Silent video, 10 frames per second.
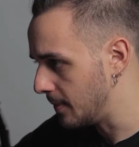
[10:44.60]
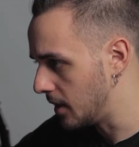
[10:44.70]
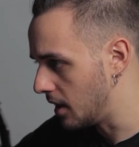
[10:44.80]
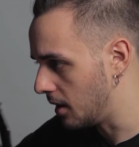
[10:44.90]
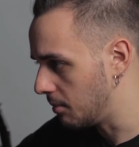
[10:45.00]

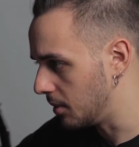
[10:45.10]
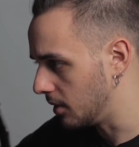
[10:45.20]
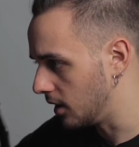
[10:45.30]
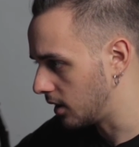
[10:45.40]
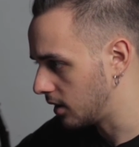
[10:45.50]
Yeah,
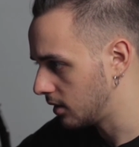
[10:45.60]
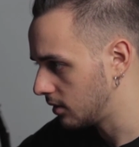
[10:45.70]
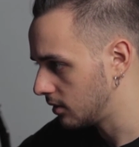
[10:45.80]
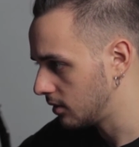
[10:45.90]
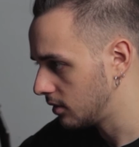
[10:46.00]
maybe like
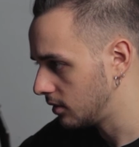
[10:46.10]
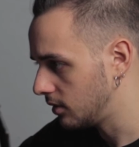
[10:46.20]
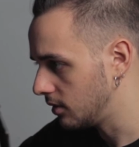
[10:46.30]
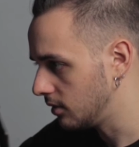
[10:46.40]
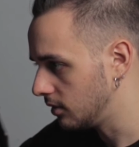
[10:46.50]

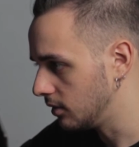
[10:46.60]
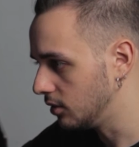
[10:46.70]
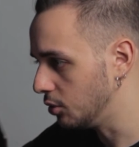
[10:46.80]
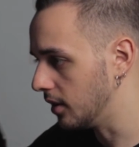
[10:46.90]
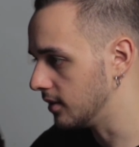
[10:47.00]

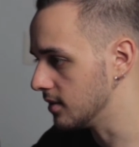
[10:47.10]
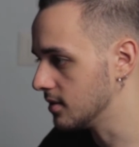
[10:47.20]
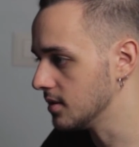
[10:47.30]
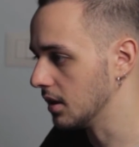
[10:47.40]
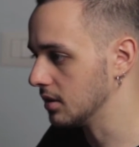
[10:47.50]

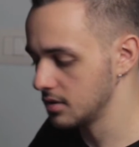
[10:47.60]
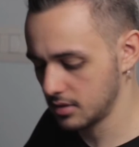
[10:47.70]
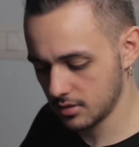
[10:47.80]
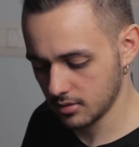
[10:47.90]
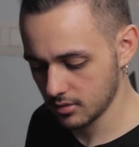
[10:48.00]
20
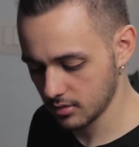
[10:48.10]
cents.